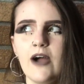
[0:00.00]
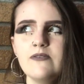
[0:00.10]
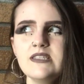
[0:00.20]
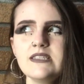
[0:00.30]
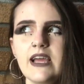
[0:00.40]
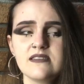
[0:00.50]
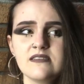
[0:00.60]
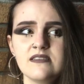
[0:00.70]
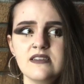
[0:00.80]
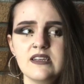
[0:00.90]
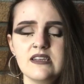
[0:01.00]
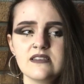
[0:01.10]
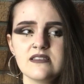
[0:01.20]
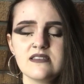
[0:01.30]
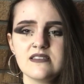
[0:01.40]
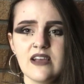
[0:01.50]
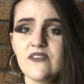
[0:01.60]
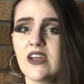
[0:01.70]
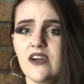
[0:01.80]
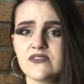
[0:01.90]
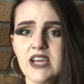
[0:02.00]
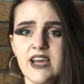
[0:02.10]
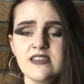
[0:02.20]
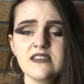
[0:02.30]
would say 7 out of 10.